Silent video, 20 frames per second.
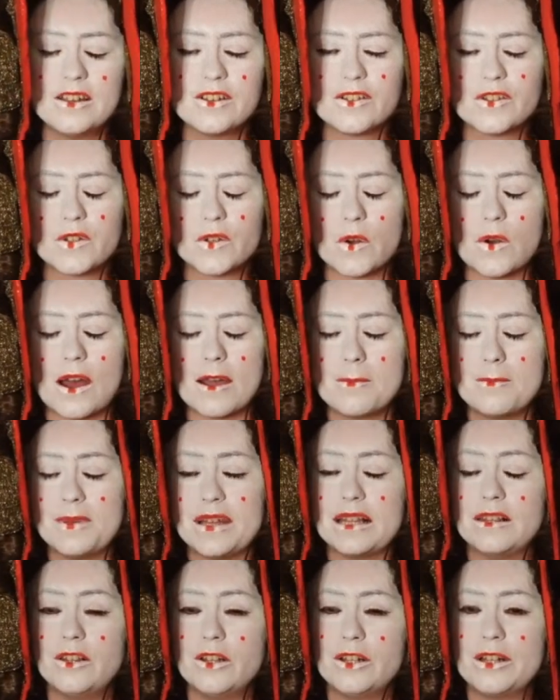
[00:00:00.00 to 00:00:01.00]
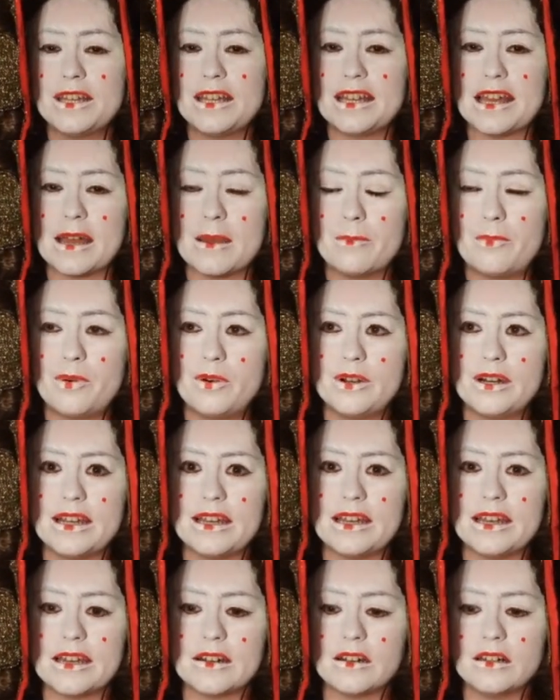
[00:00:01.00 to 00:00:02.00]
so I'd be looking at
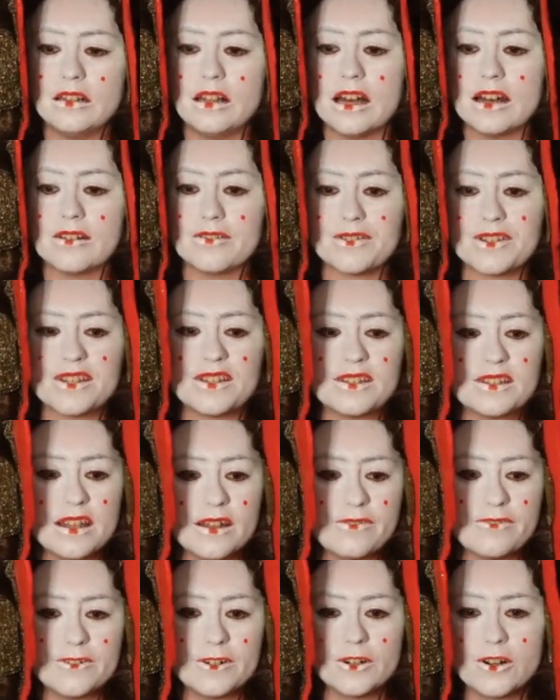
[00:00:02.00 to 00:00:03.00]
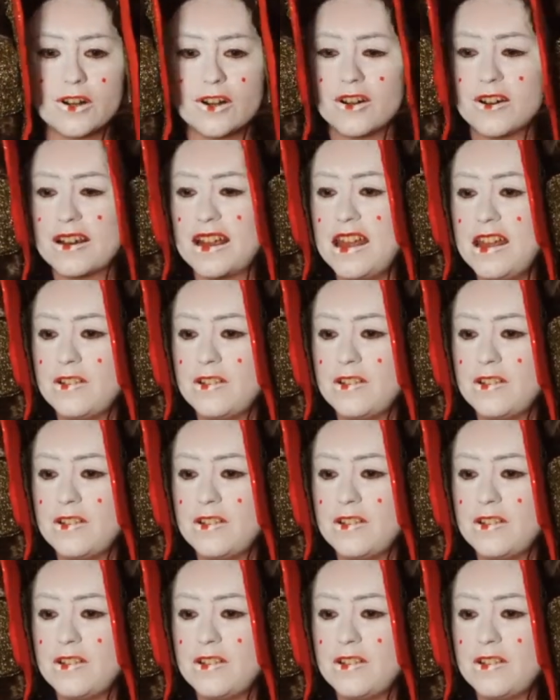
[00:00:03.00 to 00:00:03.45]
putting in a lot of stiffener,